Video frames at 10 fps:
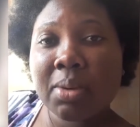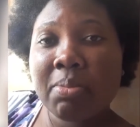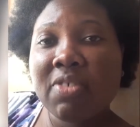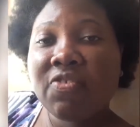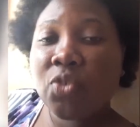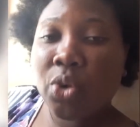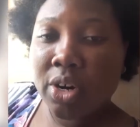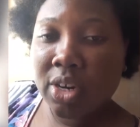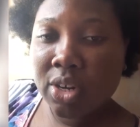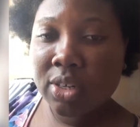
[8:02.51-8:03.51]
before
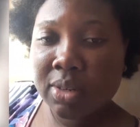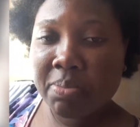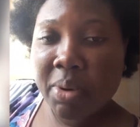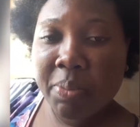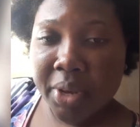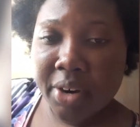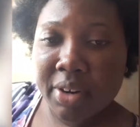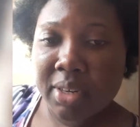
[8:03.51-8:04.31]
you prepare it,